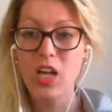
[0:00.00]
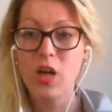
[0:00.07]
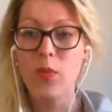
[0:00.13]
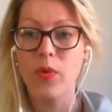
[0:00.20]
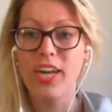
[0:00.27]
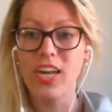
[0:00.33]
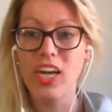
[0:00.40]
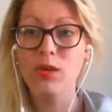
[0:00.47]

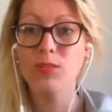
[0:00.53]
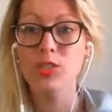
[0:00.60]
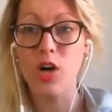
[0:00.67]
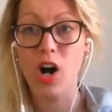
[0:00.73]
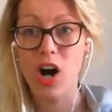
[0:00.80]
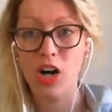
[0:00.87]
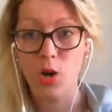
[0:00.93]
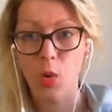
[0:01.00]
When it comes to
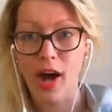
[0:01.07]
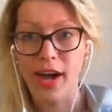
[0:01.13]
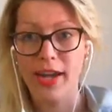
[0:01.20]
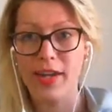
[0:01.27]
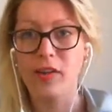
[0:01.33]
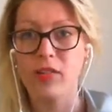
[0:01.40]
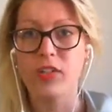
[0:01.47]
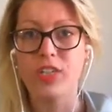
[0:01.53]

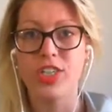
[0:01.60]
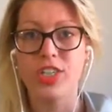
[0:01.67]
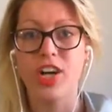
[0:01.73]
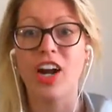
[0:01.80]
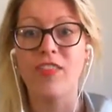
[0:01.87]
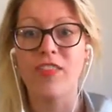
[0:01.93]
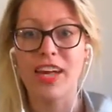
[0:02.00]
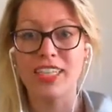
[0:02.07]
ROI, return
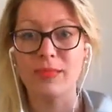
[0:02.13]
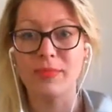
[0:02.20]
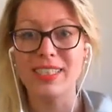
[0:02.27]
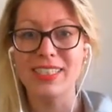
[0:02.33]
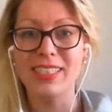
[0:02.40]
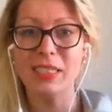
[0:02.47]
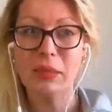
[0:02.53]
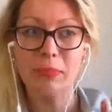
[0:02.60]
on
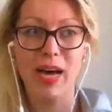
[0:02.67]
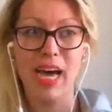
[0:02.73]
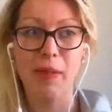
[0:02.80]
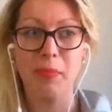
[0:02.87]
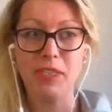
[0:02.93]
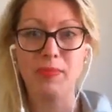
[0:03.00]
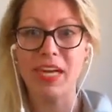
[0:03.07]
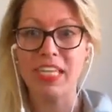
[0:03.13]
investment, my
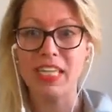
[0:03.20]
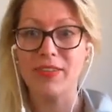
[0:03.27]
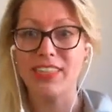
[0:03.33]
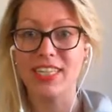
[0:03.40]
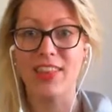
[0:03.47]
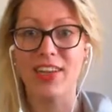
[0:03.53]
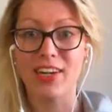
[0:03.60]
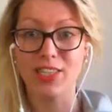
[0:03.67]
perspective is
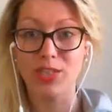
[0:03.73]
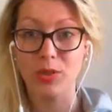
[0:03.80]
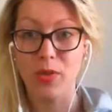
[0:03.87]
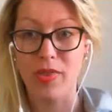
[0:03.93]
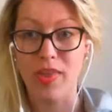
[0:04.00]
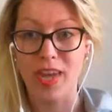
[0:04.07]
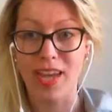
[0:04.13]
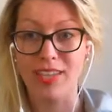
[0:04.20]
that there are two
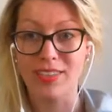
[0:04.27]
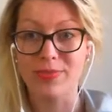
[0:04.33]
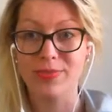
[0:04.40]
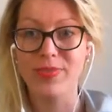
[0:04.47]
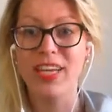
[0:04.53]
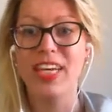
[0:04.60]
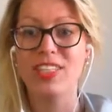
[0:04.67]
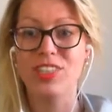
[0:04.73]
things
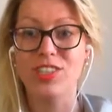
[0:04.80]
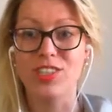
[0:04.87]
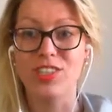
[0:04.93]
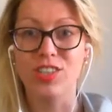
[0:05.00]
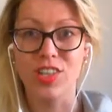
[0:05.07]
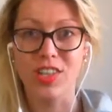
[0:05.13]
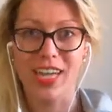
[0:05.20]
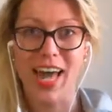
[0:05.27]
to
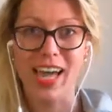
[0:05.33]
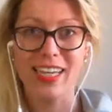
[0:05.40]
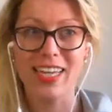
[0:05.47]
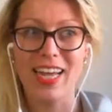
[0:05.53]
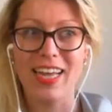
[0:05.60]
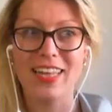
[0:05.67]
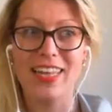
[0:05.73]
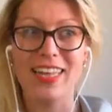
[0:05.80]
look at.
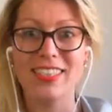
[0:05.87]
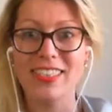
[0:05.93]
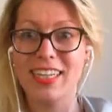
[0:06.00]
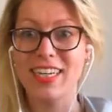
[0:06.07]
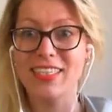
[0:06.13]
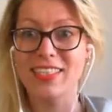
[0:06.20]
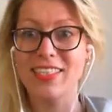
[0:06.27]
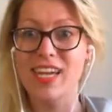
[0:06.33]
And this
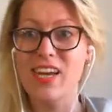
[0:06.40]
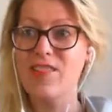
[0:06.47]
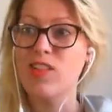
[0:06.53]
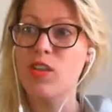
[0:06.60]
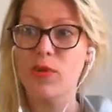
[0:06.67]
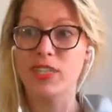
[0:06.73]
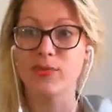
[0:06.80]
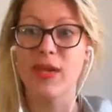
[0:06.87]
is from
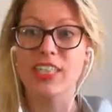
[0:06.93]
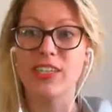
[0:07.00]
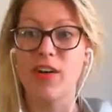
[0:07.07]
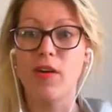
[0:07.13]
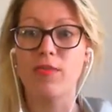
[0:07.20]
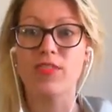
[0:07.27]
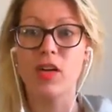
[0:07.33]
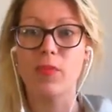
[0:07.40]
the perspective
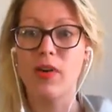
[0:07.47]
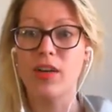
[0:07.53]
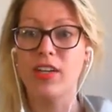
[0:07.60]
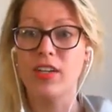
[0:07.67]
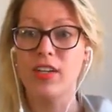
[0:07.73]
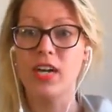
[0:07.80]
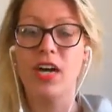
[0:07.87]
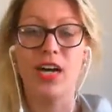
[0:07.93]
of
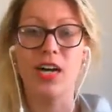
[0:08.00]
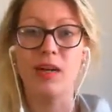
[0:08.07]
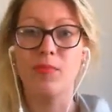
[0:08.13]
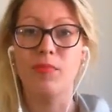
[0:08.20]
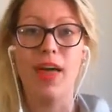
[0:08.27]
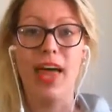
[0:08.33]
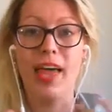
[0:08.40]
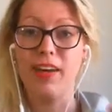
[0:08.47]
someone,
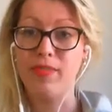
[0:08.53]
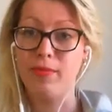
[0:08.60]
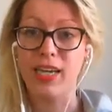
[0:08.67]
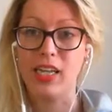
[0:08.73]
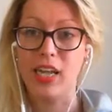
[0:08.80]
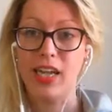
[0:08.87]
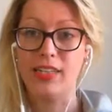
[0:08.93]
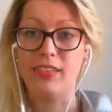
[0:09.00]
and my
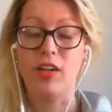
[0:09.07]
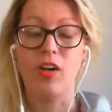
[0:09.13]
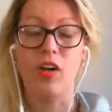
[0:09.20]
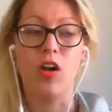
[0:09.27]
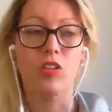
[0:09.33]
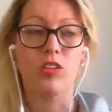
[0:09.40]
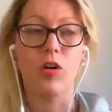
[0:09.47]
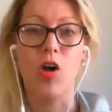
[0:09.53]
clients are
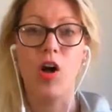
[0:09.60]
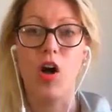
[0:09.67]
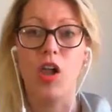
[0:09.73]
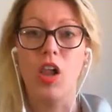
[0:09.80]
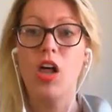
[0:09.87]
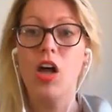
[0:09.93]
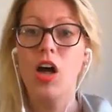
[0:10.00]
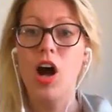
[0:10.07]
also
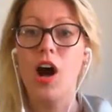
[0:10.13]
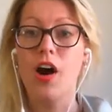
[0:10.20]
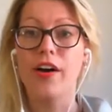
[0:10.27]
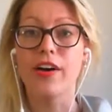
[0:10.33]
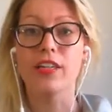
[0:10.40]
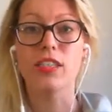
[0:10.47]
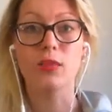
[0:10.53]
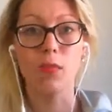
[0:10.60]
all
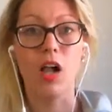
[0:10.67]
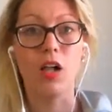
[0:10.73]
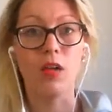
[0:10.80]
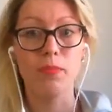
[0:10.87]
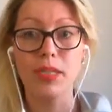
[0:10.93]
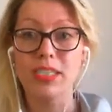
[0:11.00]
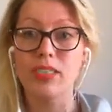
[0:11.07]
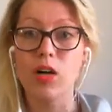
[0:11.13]
are small
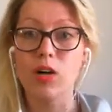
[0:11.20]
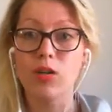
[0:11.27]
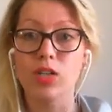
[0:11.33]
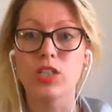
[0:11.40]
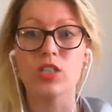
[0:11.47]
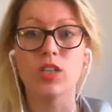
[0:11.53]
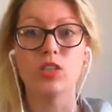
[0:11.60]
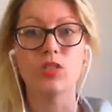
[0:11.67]
business
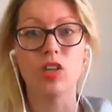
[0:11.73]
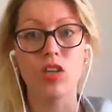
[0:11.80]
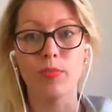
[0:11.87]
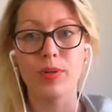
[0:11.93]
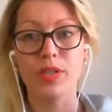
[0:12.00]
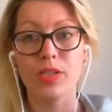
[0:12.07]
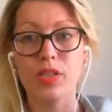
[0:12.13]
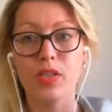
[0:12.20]
owners,
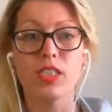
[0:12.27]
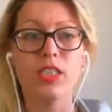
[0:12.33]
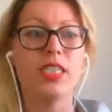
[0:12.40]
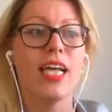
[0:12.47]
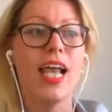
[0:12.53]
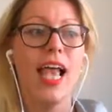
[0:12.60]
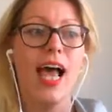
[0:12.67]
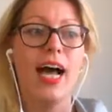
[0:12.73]
solopreneurs,
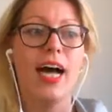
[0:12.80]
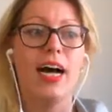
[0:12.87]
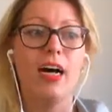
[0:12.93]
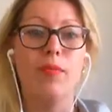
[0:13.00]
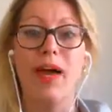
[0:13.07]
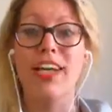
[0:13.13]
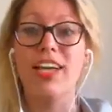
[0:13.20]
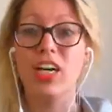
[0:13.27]

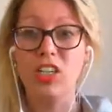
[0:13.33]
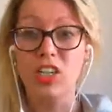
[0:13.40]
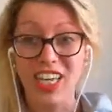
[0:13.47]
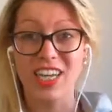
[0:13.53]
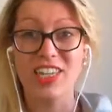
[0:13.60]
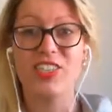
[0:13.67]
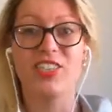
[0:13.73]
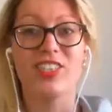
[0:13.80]
and are
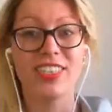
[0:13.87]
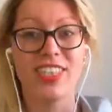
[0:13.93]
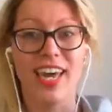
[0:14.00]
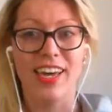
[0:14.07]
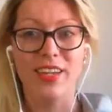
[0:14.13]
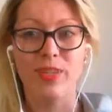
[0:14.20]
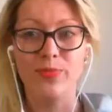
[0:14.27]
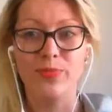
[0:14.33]
looking to
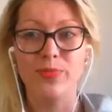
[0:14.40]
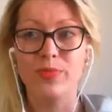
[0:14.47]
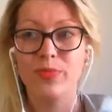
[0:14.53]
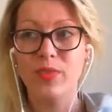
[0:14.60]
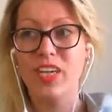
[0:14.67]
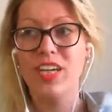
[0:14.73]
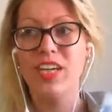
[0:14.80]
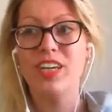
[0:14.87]
scale.
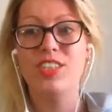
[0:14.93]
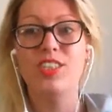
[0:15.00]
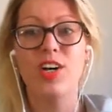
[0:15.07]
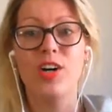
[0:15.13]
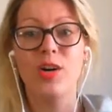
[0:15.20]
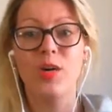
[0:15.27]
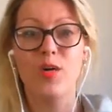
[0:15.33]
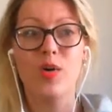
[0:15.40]

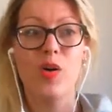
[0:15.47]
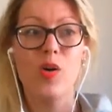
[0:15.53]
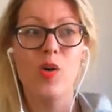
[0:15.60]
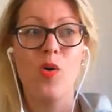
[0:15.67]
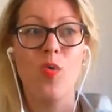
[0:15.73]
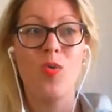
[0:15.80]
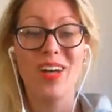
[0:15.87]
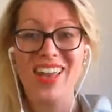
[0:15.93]
So
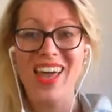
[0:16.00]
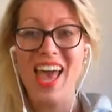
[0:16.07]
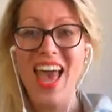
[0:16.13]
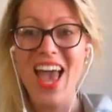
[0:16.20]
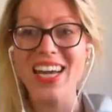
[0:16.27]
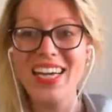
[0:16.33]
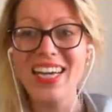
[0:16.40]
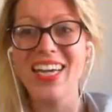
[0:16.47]
with
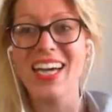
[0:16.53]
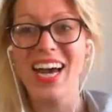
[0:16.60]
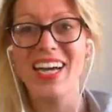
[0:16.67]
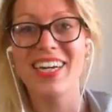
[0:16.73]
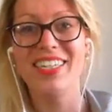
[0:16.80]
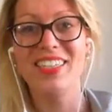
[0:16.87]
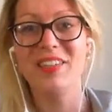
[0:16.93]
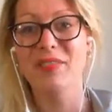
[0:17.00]
any
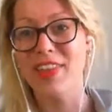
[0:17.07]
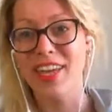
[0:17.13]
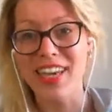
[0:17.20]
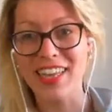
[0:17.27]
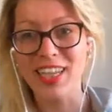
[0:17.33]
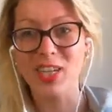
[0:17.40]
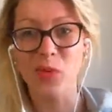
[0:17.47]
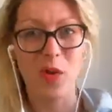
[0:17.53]
kind of thing
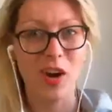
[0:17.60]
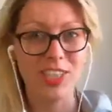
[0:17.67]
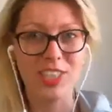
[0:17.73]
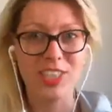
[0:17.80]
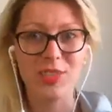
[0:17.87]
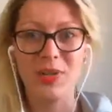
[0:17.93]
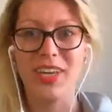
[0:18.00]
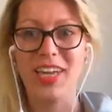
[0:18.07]
that you want to
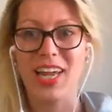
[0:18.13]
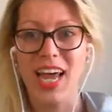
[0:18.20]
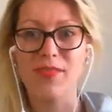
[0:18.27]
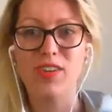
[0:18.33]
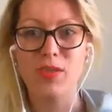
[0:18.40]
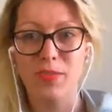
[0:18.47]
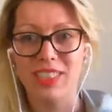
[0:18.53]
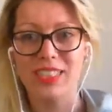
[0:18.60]
do in
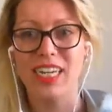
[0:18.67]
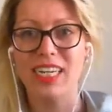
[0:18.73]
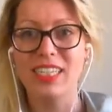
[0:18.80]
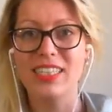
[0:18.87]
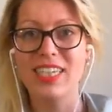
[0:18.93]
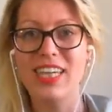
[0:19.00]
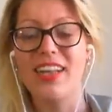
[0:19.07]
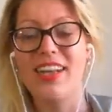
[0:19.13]
life or
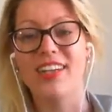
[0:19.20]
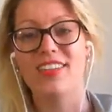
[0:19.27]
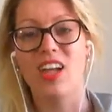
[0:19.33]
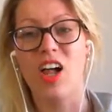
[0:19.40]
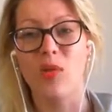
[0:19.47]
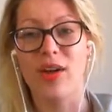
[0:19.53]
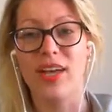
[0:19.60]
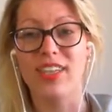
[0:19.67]
business, there's
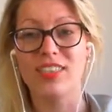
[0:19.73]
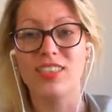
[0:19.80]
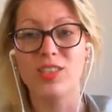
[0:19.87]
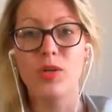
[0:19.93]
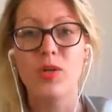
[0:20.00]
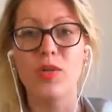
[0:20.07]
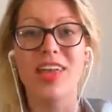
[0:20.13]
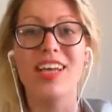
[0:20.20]
always
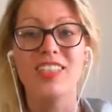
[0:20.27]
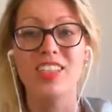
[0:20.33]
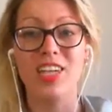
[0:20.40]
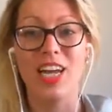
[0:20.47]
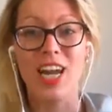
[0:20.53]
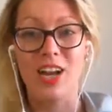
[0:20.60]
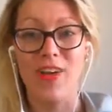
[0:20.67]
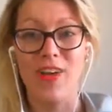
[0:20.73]
two things you
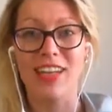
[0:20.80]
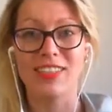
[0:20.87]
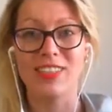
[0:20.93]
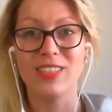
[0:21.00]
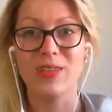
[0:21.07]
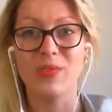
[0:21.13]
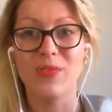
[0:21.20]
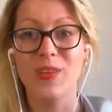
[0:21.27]
can
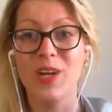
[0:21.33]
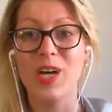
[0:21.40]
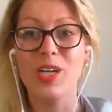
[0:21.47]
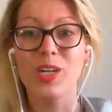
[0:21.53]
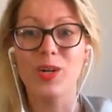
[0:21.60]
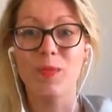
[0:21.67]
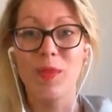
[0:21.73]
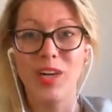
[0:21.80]
invest:
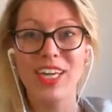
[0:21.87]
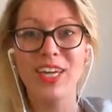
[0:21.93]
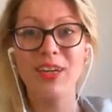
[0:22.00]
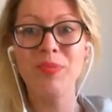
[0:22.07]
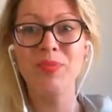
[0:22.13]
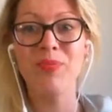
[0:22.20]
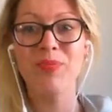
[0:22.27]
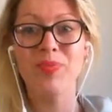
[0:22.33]
your
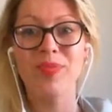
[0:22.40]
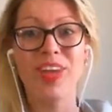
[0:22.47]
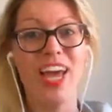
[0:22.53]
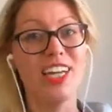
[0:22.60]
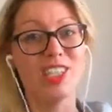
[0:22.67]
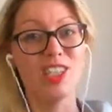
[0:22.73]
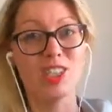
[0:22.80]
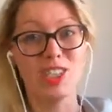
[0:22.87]
money
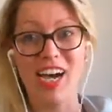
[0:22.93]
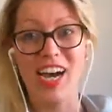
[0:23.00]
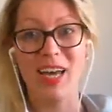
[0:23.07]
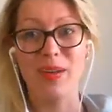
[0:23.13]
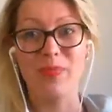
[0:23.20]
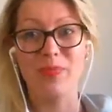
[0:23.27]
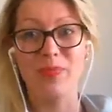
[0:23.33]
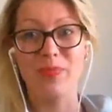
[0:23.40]
and your time.